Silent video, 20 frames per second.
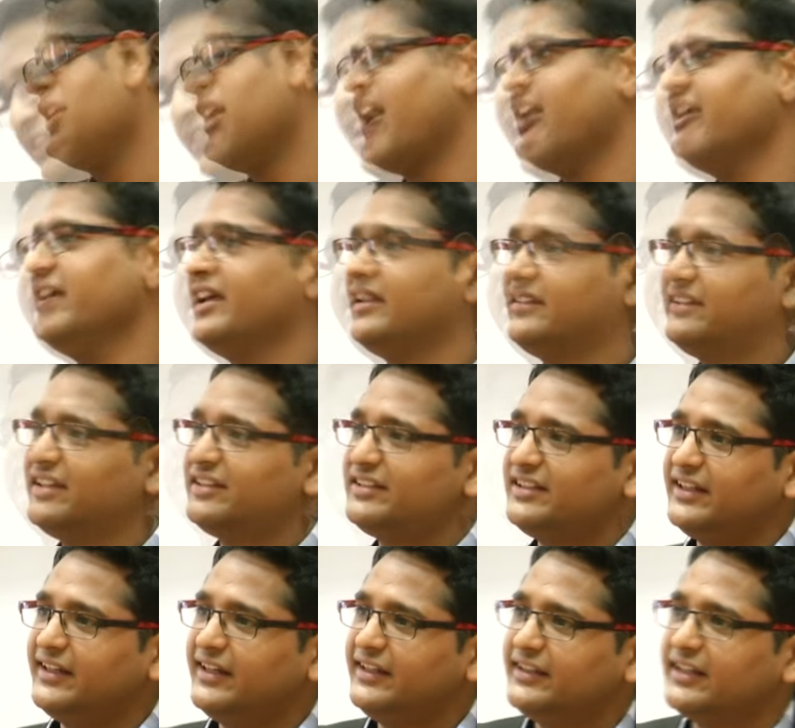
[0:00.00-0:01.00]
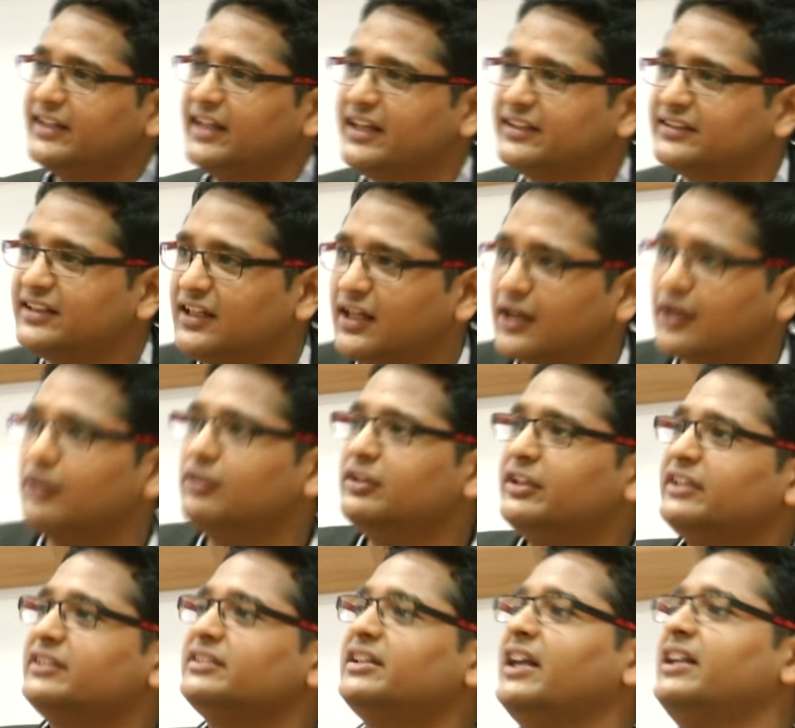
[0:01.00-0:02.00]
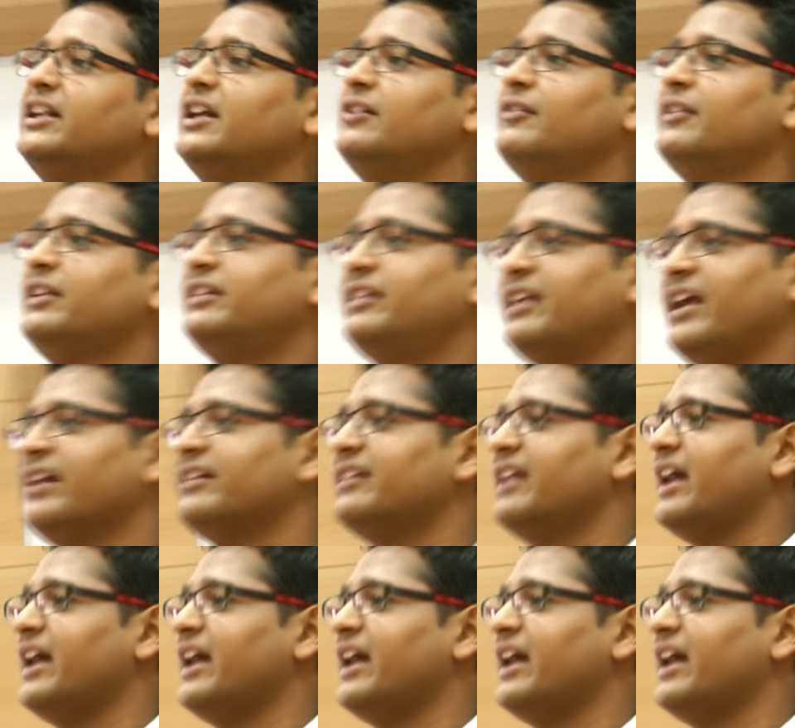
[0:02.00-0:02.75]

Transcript: is IAS 16 international accounting standard which says